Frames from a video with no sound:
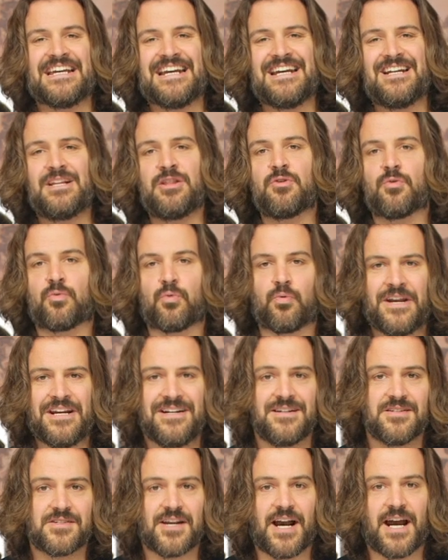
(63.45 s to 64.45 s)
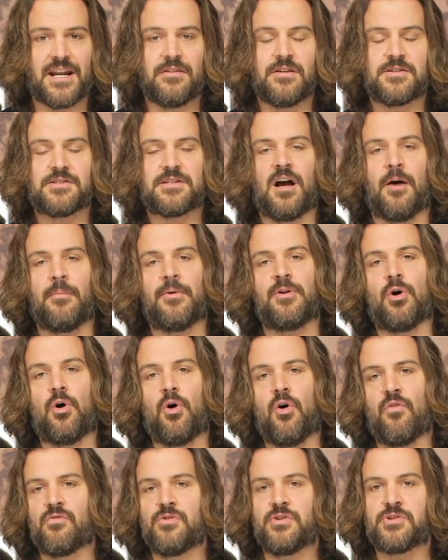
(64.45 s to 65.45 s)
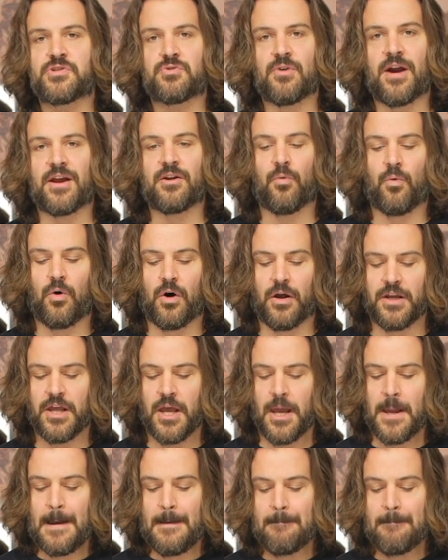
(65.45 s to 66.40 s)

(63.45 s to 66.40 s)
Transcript: in the redesign of this helmet over the Strada 1.